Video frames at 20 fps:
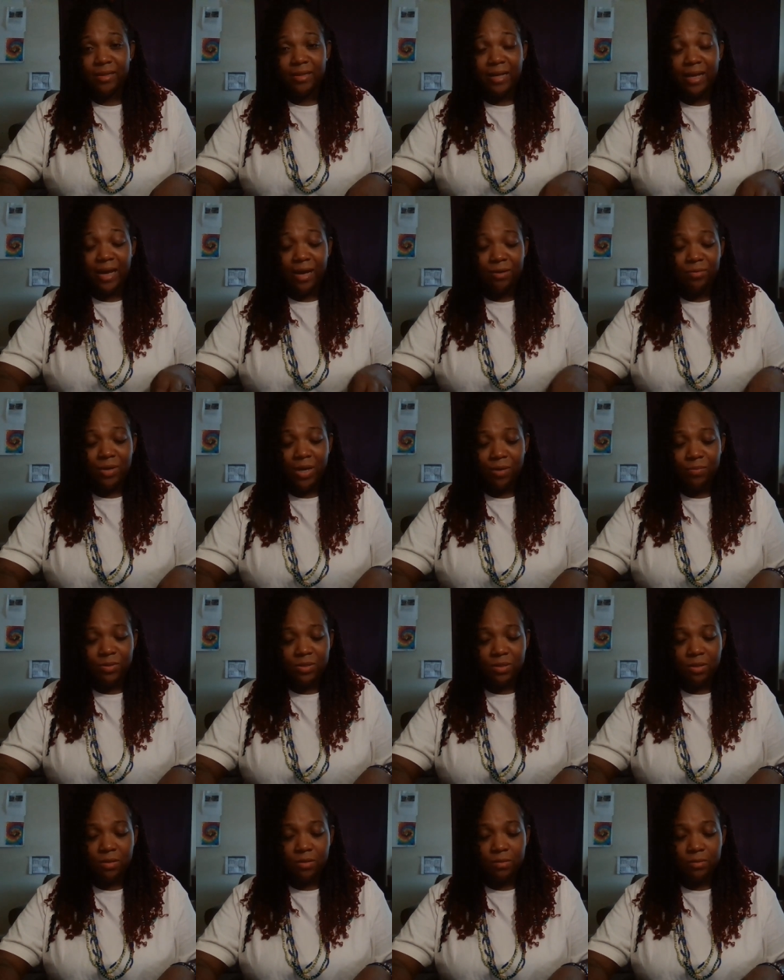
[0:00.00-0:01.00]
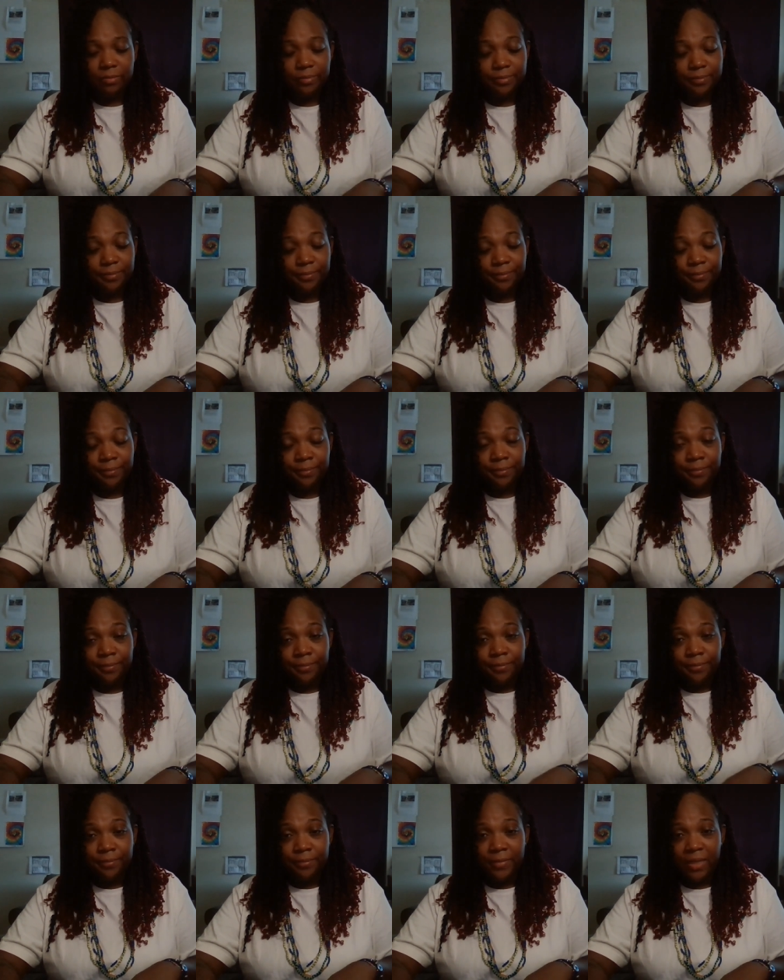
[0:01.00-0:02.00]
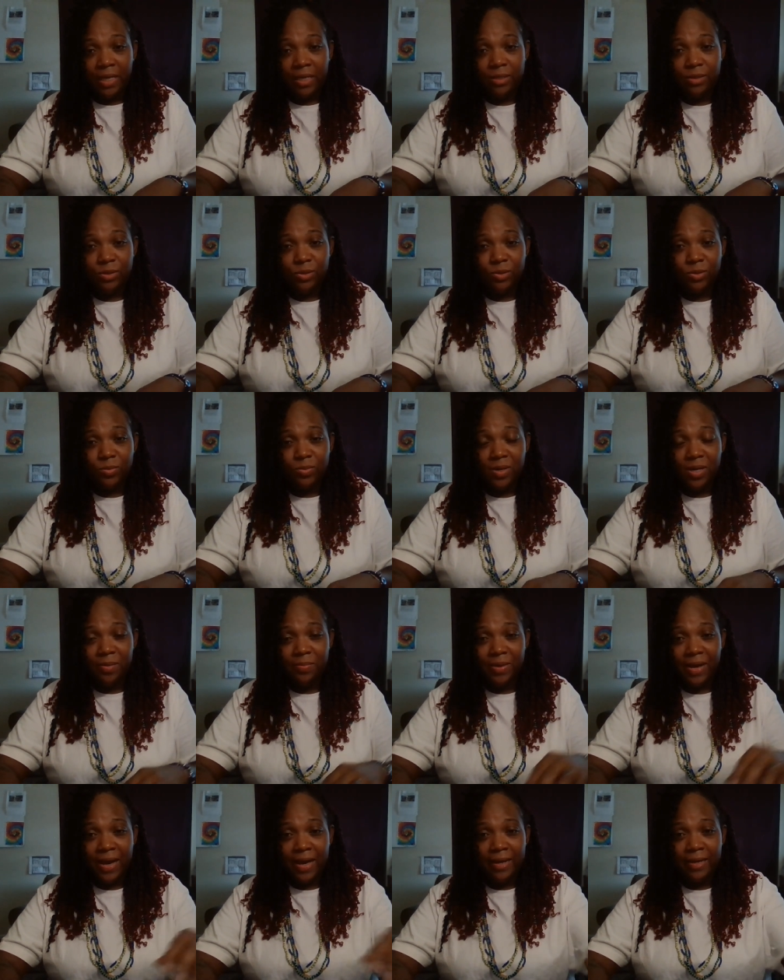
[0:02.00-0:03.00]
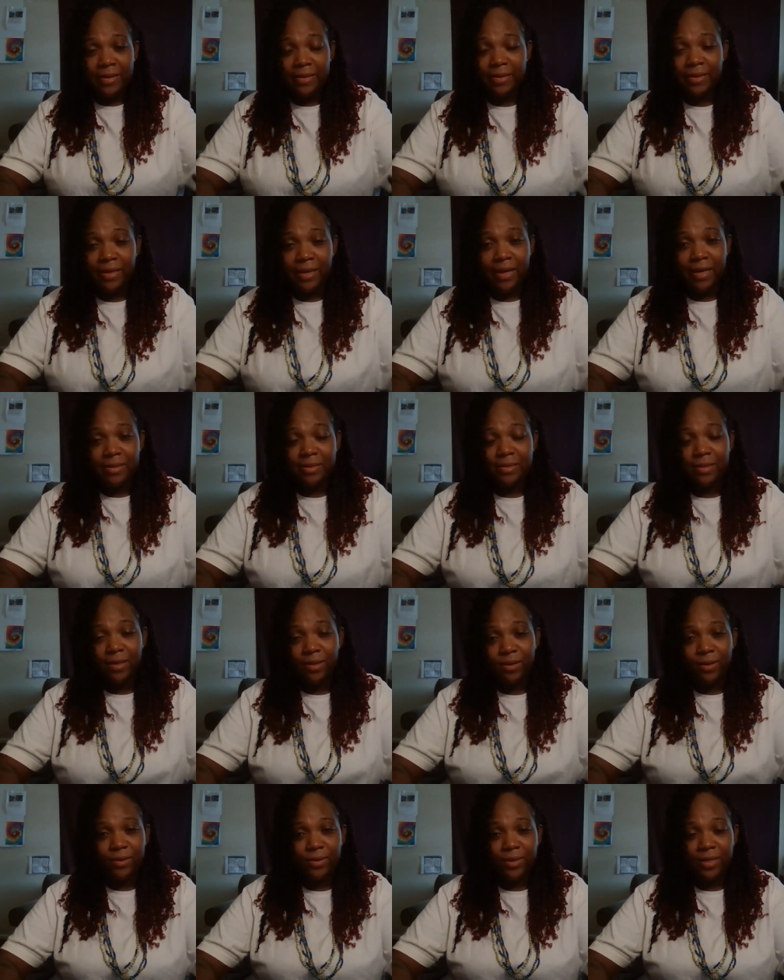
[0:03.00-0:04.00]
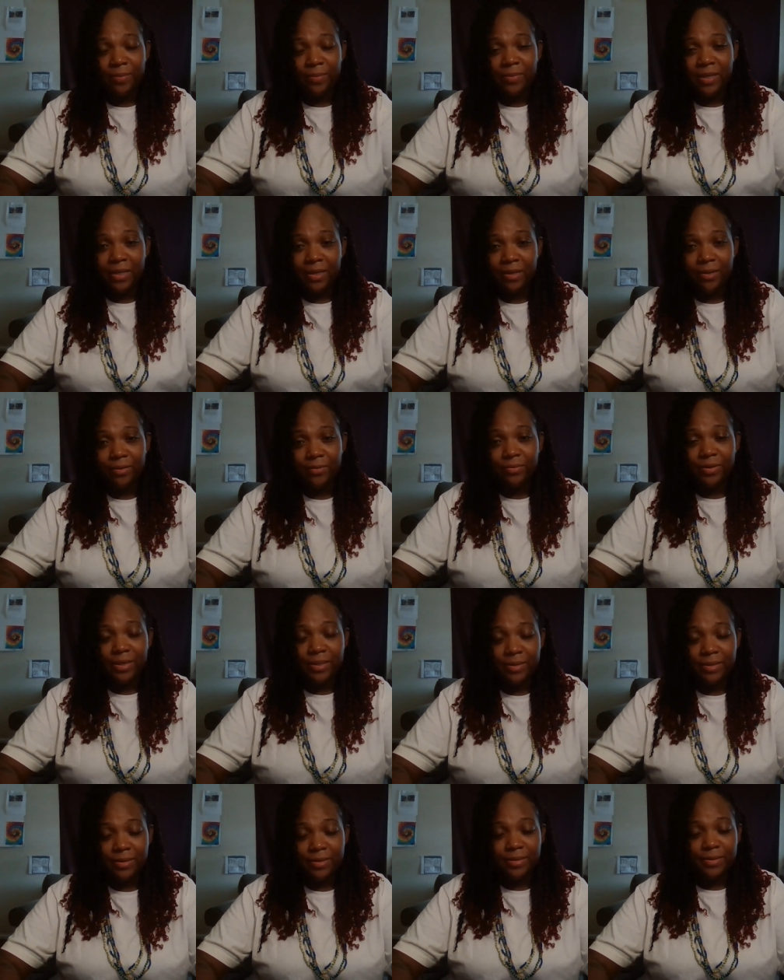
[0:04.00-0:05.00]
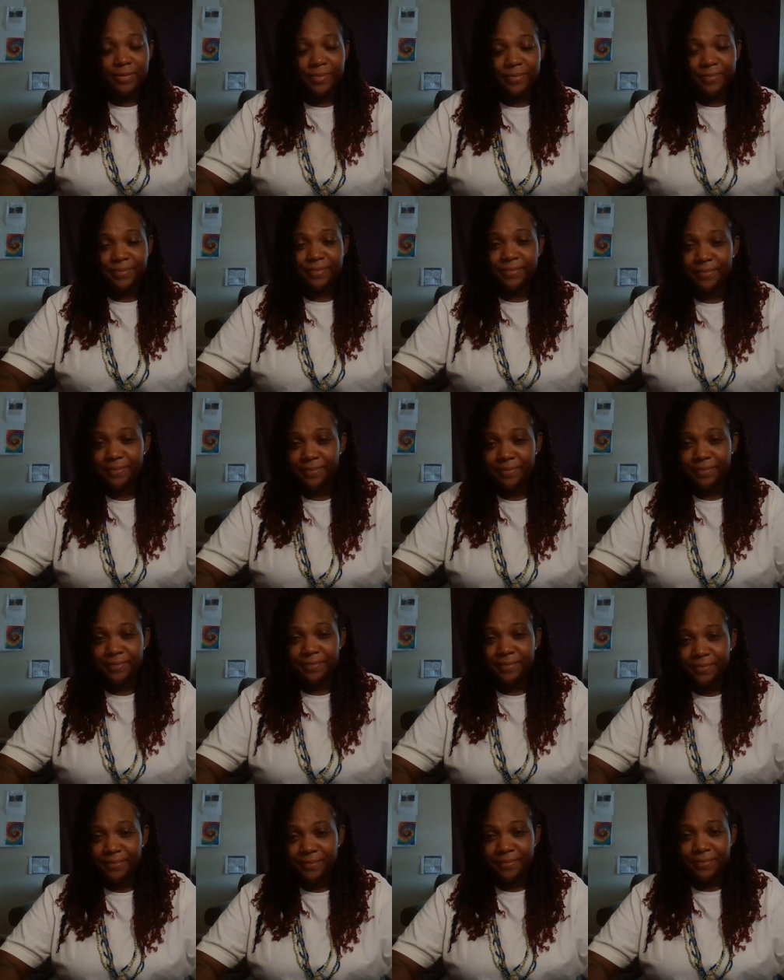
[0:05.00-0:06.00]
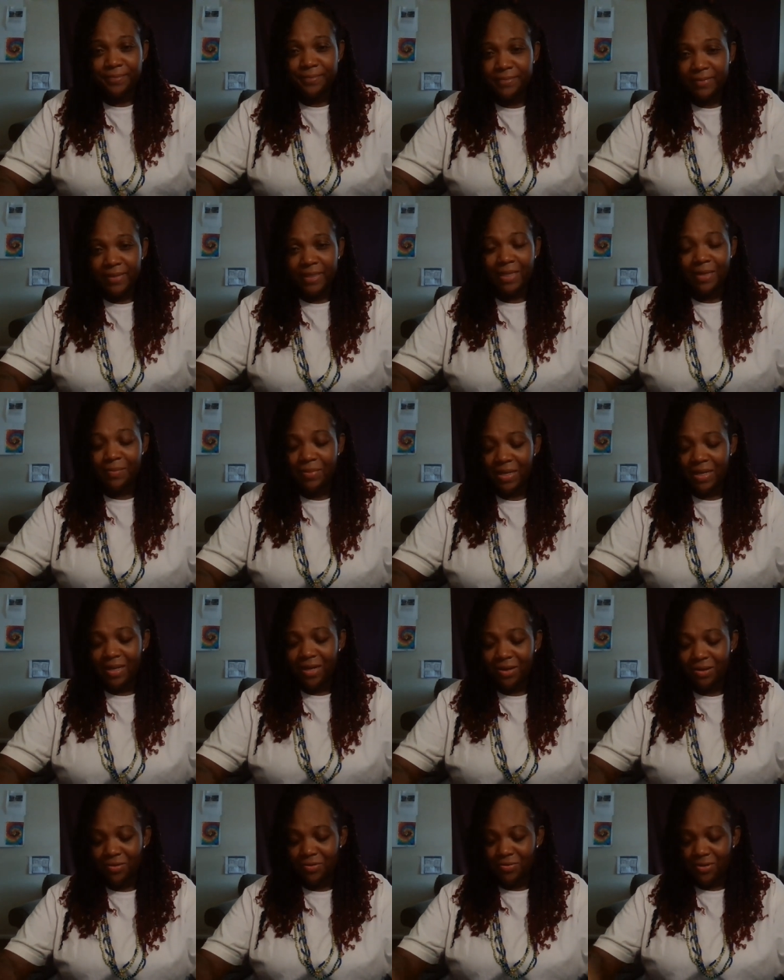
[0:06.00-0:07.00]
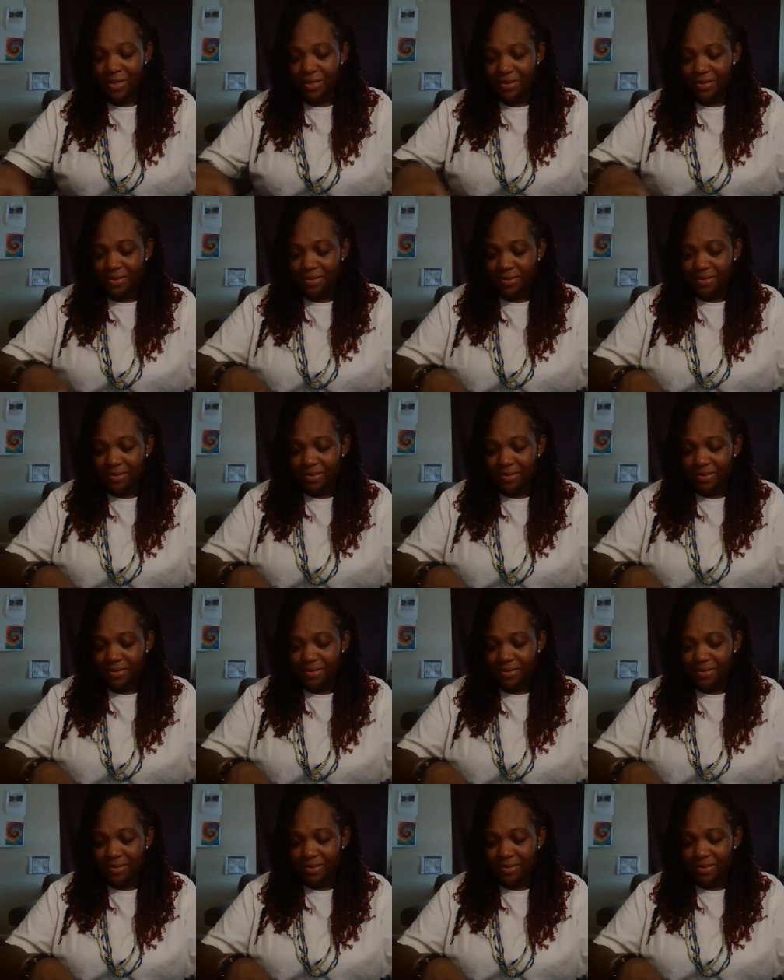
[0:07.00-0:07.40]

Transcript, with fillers: I, I was going to exhume her body today. I said, Lord, let me let her rest. Let me let her rest.